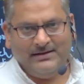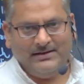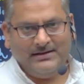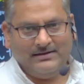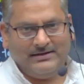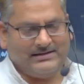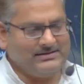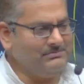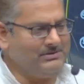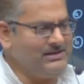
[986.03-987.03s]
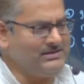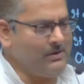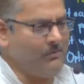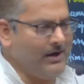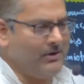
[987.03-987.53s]
that something is
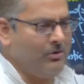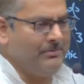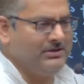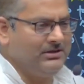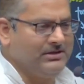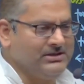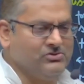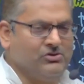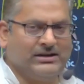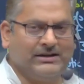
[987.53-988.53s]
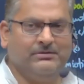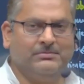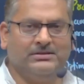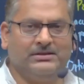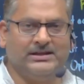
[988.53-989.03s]
required, raw material, it is not
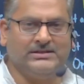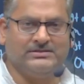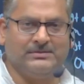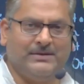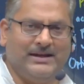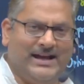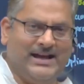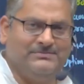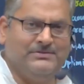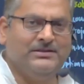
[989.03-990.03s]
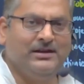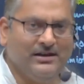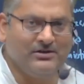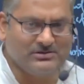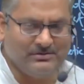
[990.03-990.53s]
available, supply has been delayed
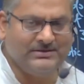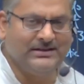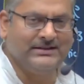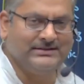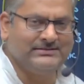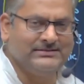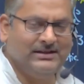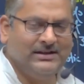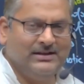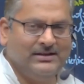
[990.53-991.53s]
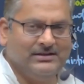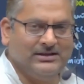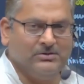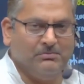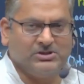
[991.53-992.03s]
or something like this. Take the
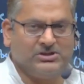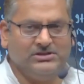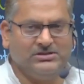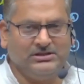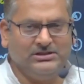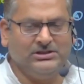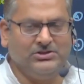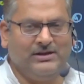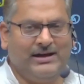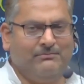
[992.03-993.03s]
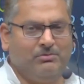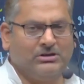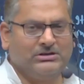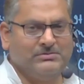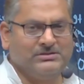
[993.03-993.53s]
machines, either you have brought
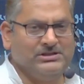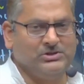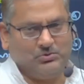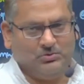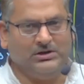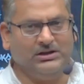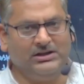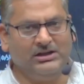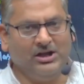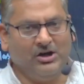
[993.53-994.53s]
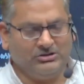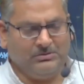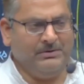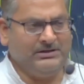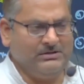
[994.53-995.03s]
the machine too early or you're
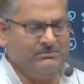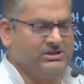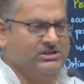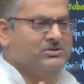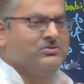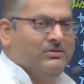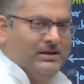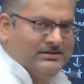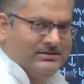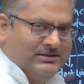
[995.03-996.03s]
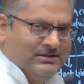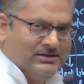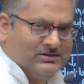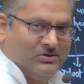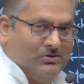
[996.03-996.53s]
bringing machine too late.
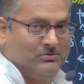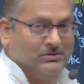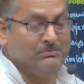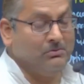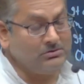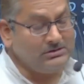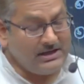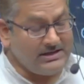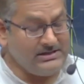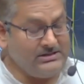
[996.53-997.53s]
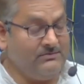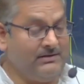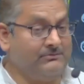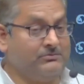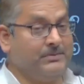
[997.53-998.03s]
So no, in both the cases you will
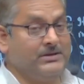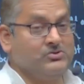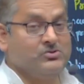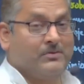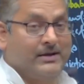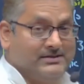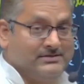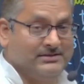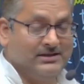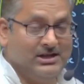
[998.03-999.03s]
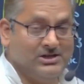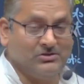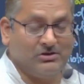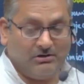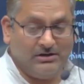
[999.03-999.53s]
have to pay use price. So
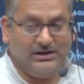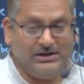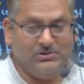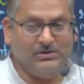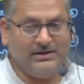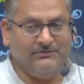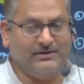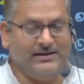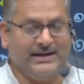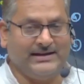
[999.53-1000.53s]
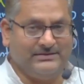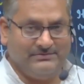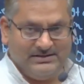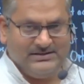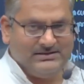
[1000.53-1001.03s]
accordingly you identify
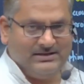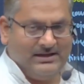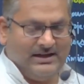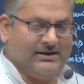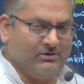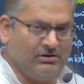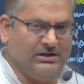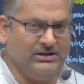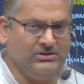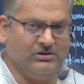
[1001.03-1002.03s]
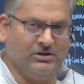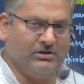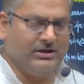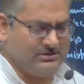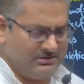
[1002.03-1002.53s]
activities and accordingly you
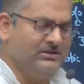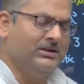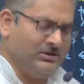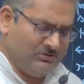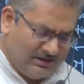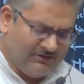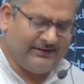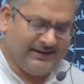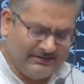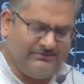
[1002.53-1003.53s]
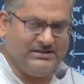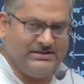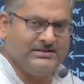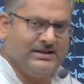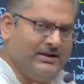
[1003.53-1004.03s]
allocate. You identify activities
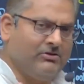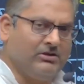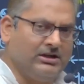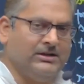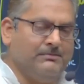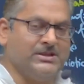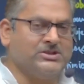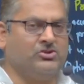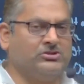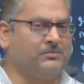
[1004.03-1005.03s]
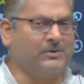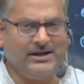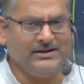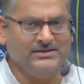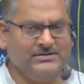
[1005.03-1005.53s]
and accordingly based on the
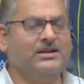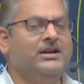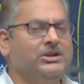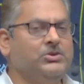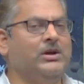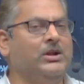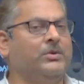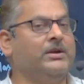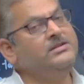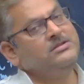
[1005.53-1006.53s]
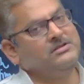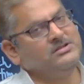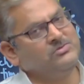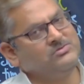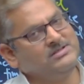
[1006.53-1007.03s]
priorities you allocate
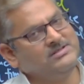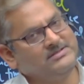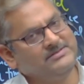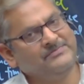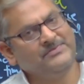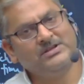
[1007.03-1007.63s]
resources. So